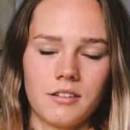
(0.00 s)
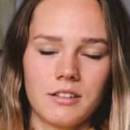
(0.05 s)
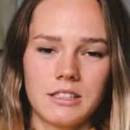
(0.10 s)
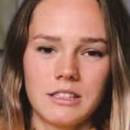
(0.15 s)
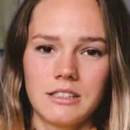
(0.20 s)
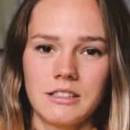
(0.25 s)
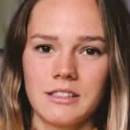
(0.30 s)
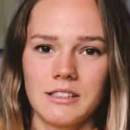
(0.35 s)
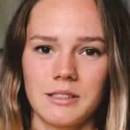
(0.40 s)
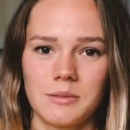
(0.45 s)

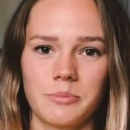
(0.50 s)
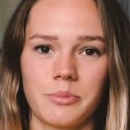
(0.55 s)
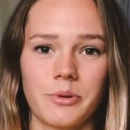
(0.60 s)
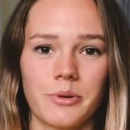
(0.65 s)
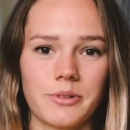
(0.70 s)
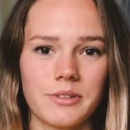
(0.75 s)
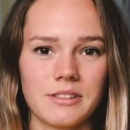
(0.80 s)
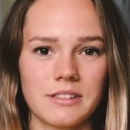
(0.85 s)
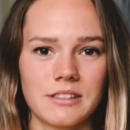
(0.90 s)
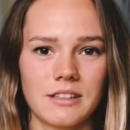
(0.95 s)
ECTS
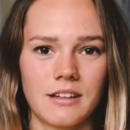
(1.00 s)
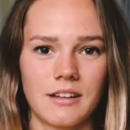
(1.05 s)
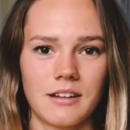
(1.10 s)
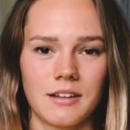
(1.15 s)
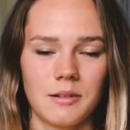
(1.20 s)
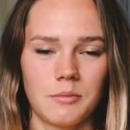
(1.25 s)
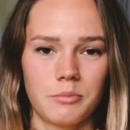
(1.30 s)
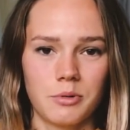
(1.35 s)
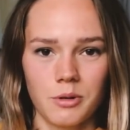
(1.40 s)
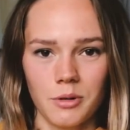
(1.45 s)
points
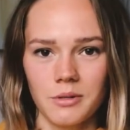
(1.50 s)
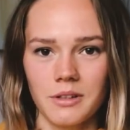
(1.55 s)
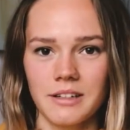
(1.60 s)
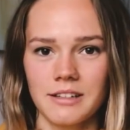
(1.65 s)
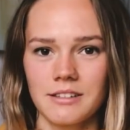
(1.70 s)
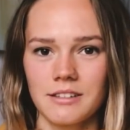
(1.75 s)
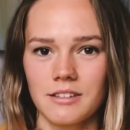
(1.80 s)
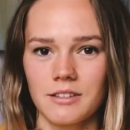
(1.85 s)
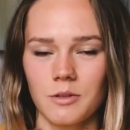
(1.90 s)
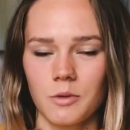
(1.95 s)
than in
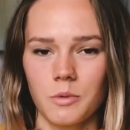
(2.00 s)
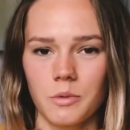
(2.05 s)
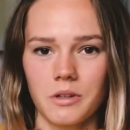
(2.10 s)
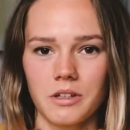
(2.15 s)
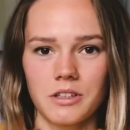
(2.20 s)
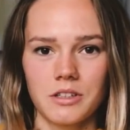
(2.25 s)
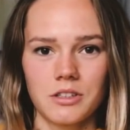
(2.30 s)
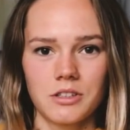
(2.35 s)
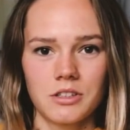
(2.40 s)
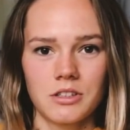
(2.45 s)
Poland,
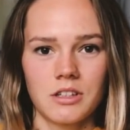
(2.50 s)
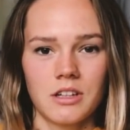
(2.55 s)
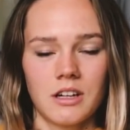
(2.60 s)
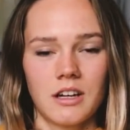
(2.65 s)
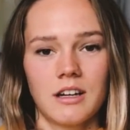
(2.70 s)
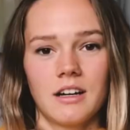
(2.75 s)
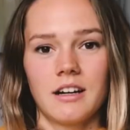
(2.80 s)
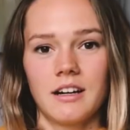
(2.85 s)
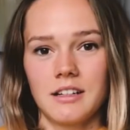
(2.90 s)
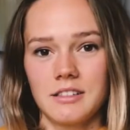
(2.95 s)
which
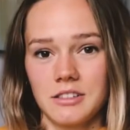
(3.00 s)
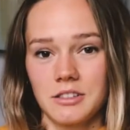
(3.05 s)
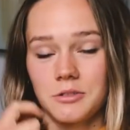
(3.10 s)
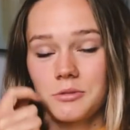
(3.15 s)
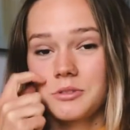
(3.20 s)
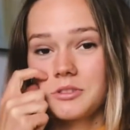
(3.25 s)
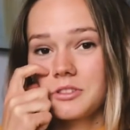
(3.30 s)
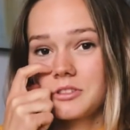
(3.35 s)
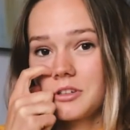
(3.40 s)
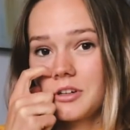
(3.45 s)
as a
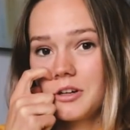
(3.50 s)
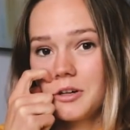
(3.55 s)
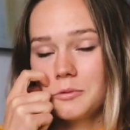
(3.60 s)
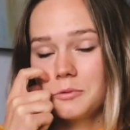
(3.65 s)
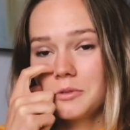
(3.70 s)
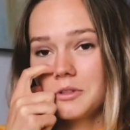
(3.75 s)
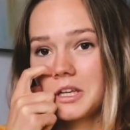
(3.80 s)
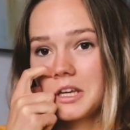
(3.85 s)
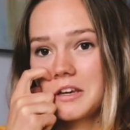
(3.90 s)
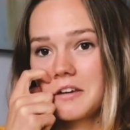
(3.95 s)

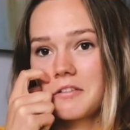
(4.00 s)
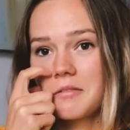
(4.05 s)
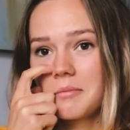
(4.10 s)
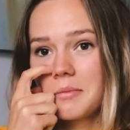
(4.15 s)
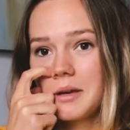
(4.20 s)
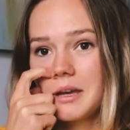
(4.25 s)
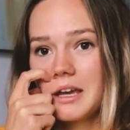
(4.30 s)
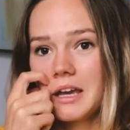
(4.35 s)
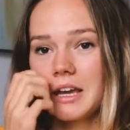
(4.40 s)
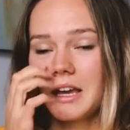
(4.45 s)
result would give
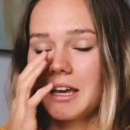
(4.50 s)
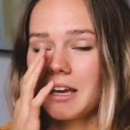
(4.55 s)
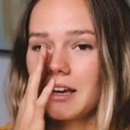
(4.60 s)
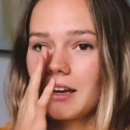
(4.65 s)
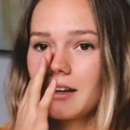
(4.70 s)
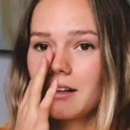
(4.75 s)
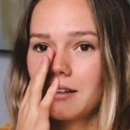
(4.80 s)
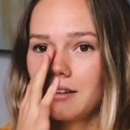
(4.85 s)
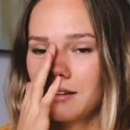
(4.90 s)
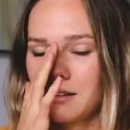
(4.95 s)
me,